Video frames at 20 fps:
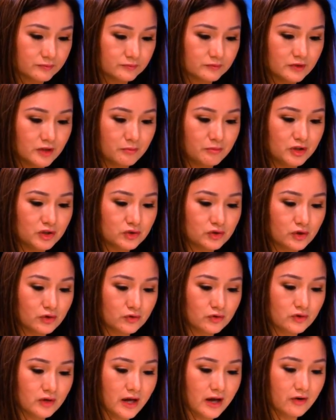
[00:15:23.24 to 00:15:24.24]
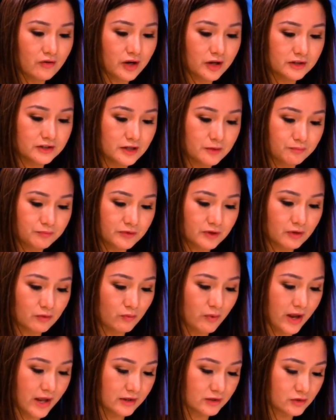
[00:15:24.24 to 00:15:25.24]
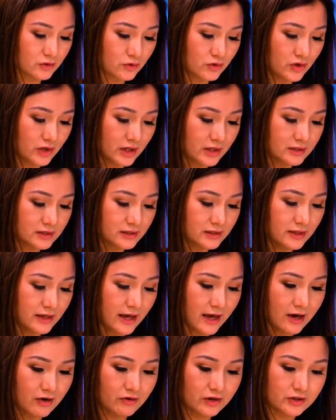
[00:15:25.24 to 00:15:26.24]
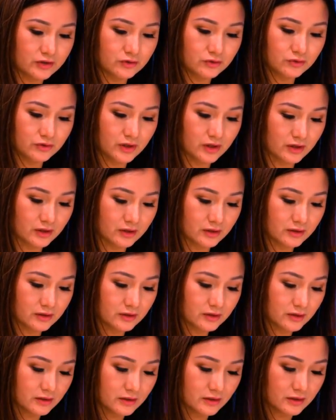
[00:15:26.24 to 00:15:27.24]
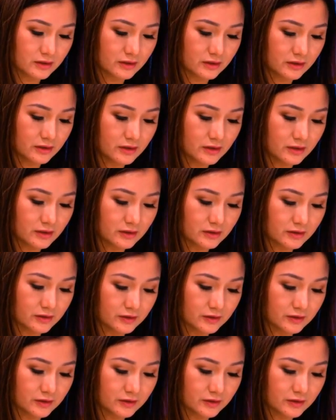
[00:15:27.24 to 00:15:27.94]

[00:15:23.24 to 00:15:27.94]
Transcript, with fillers: Let me show you how I dip the red so you can see how I do the the